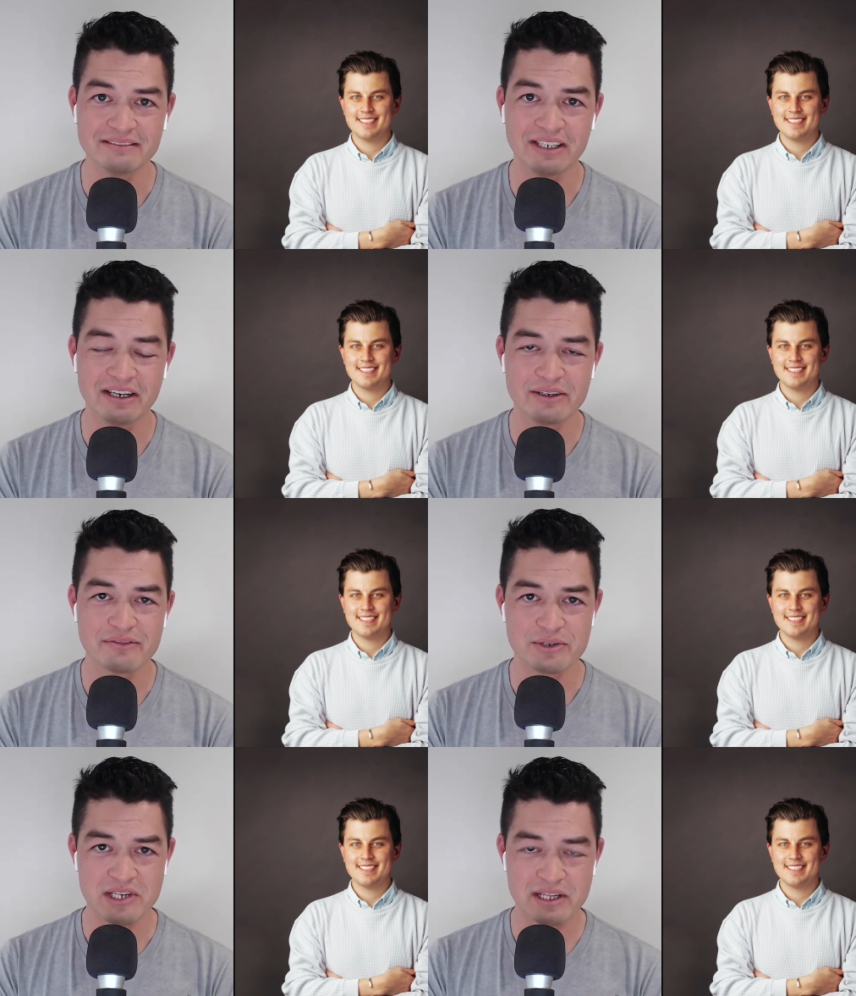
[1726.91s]
Speaker 1: you know, I don't know if
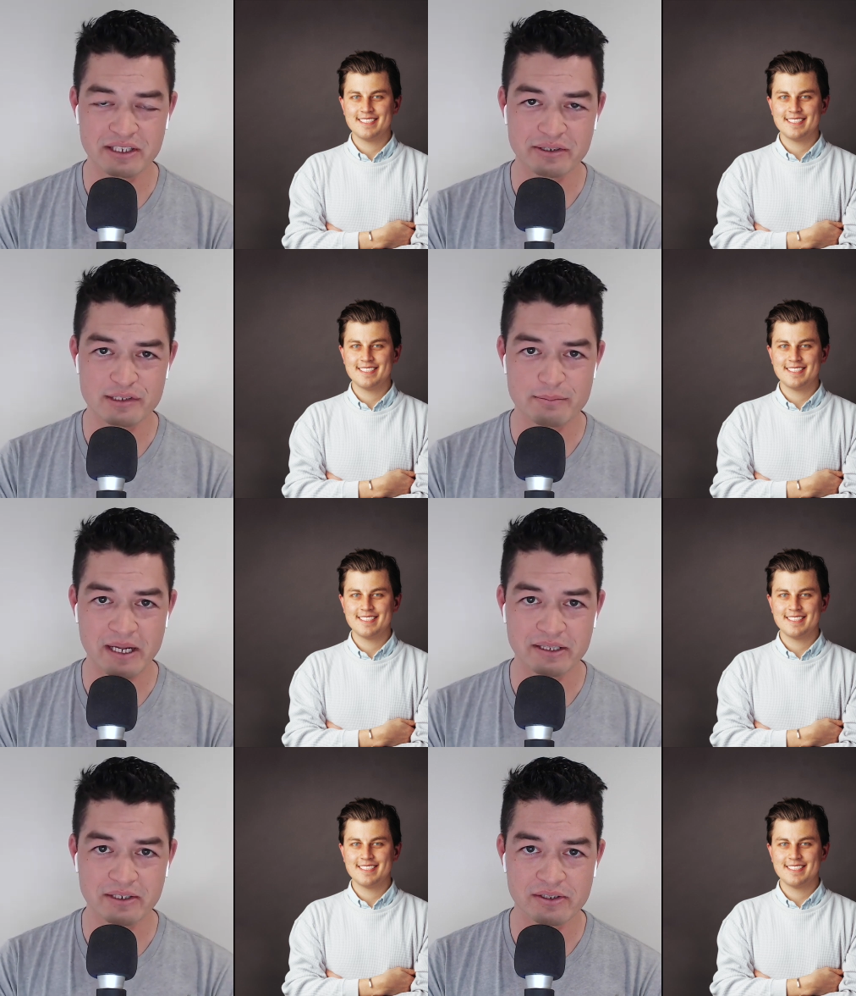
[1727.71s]
there's anything to
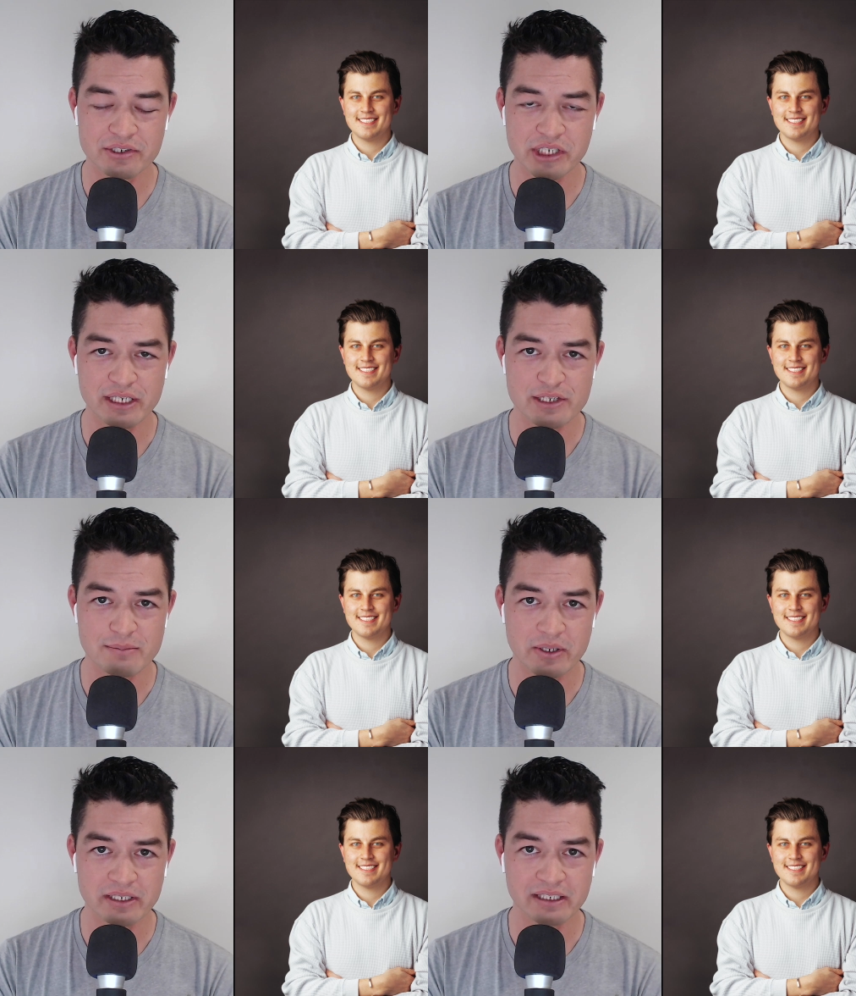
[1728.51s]
expand there on the Chinese
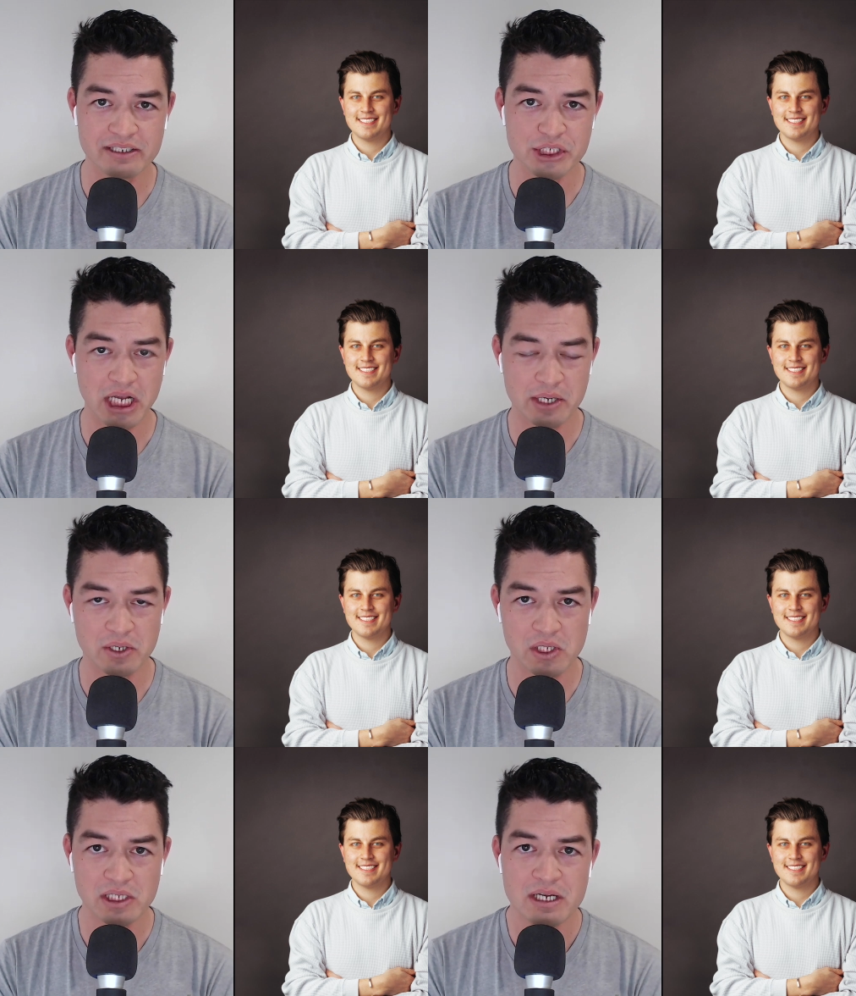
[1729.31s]
market in
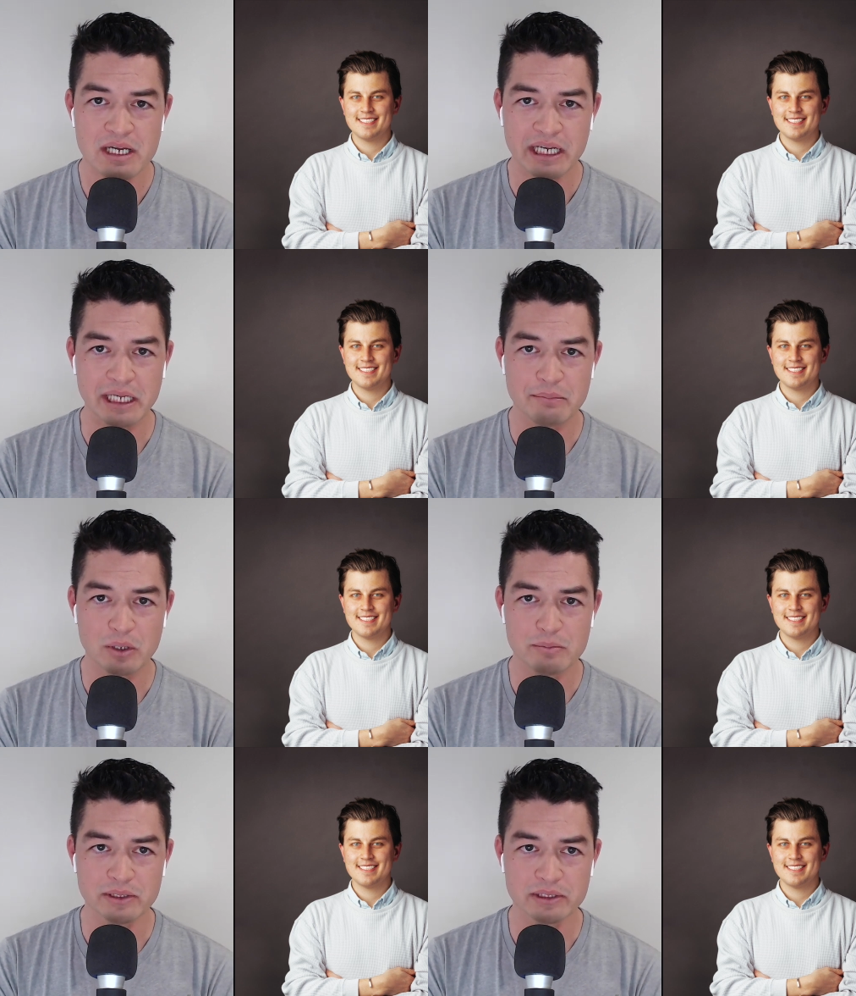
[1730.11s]
general in
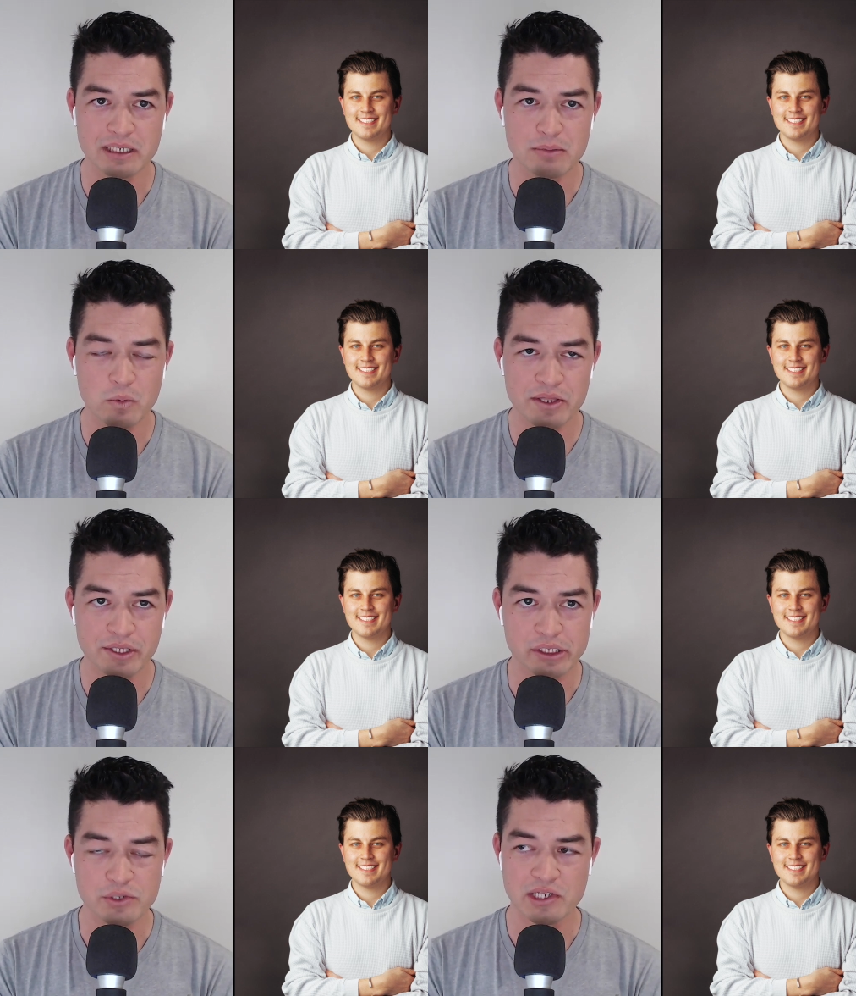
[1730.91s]
mobility, but one
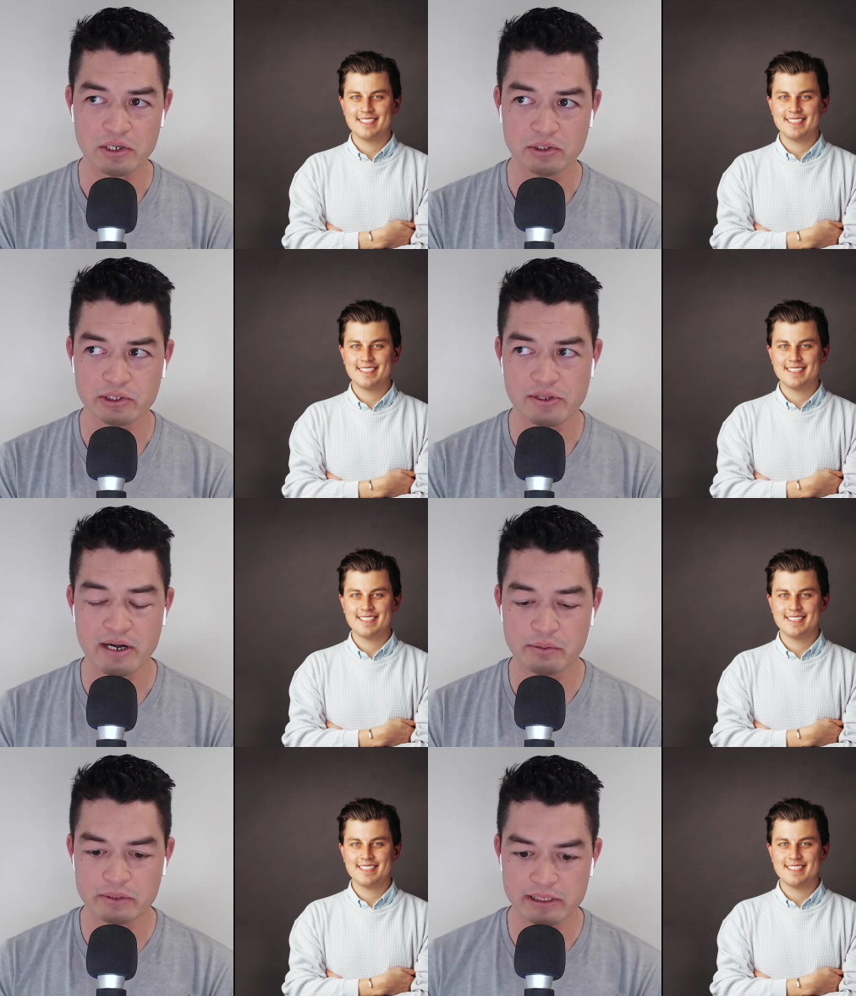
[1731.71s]
thing you said earlier that
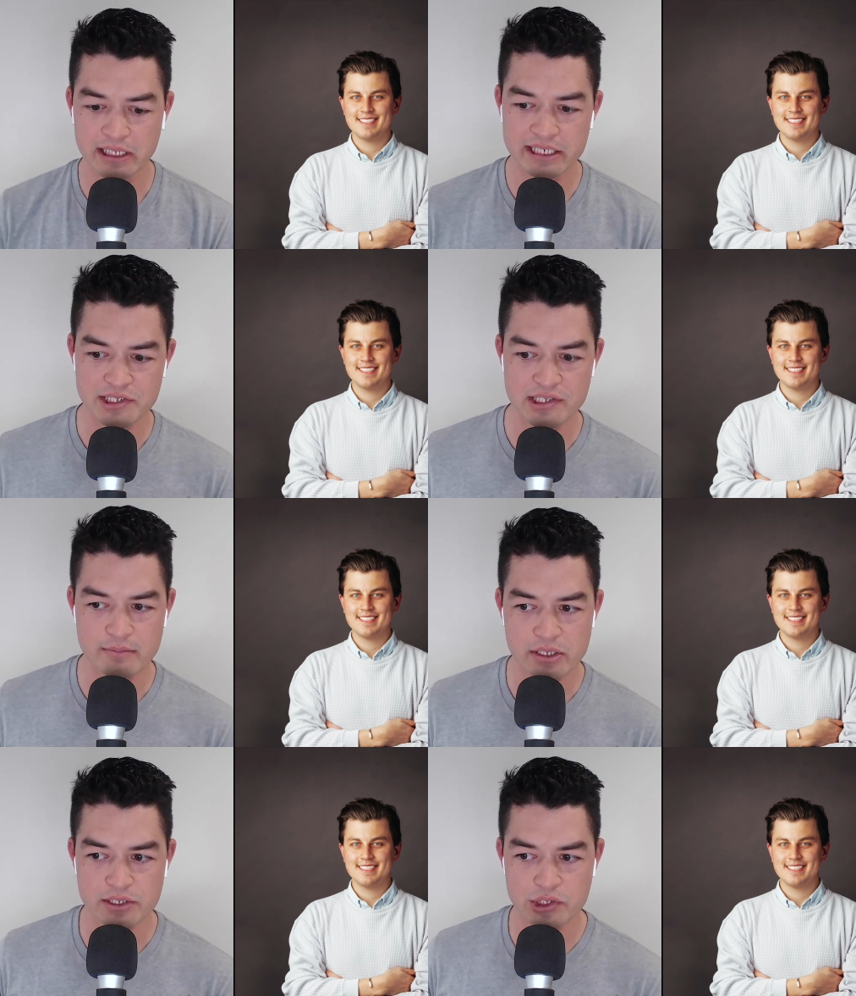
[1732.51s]
I really like is
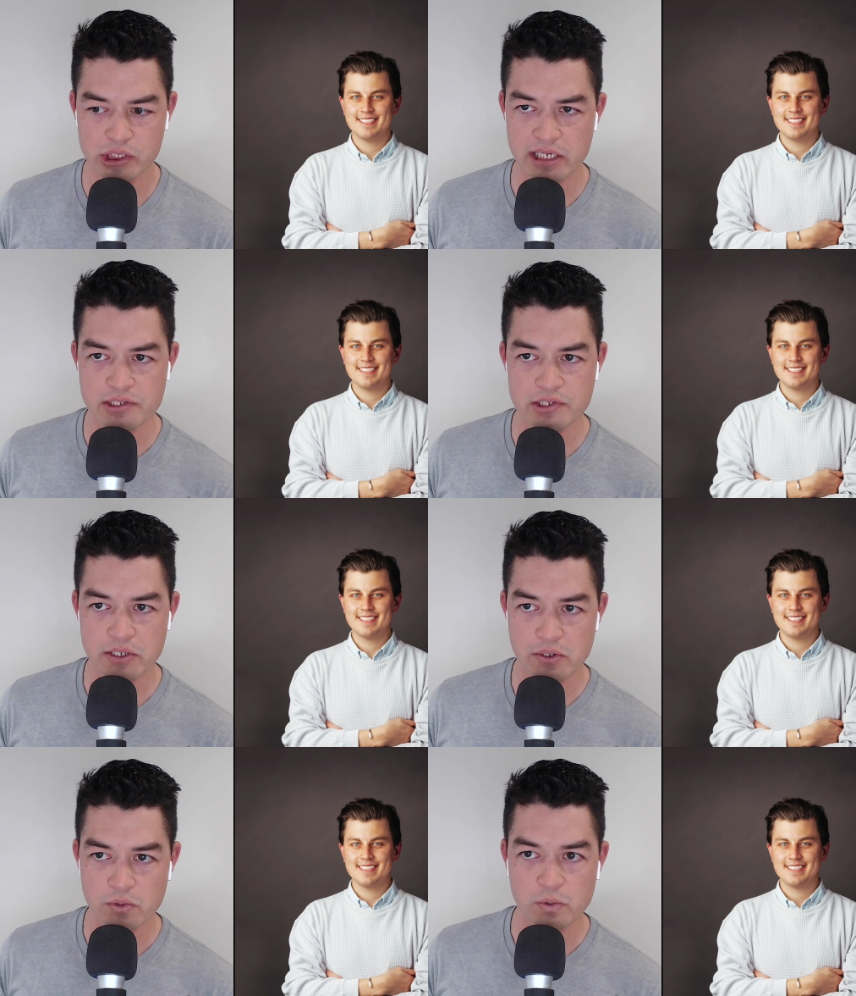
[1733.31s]
some of these trends, you
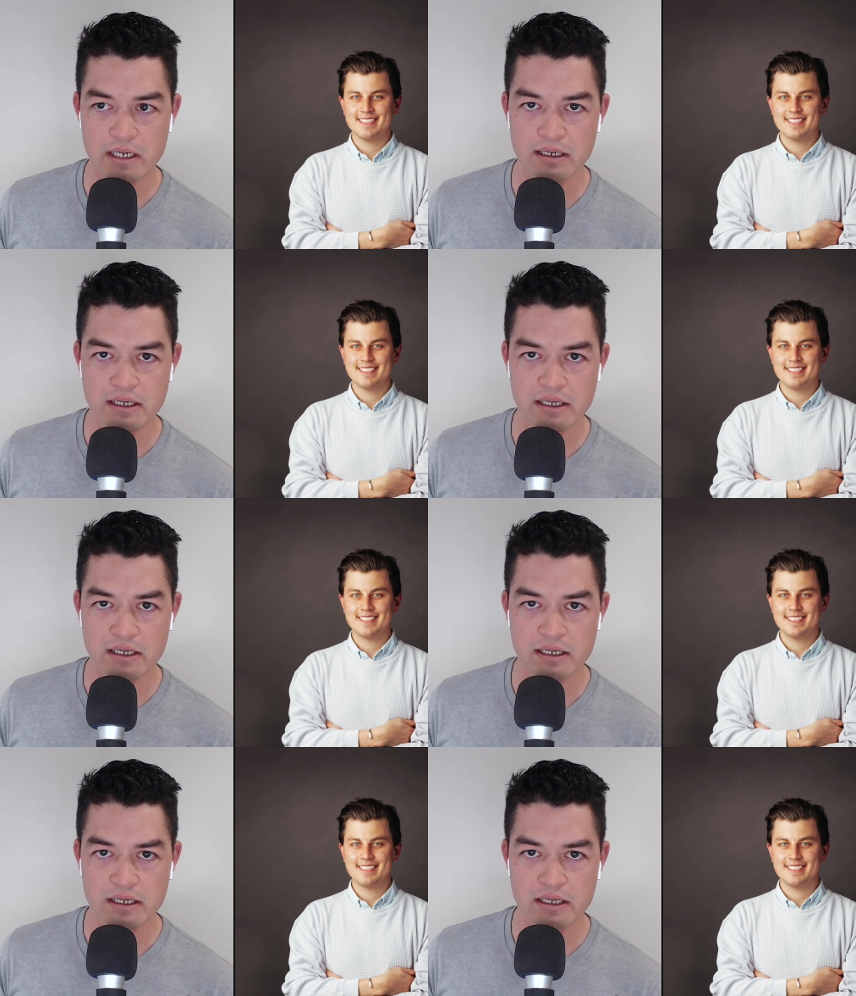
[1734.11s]
know, I,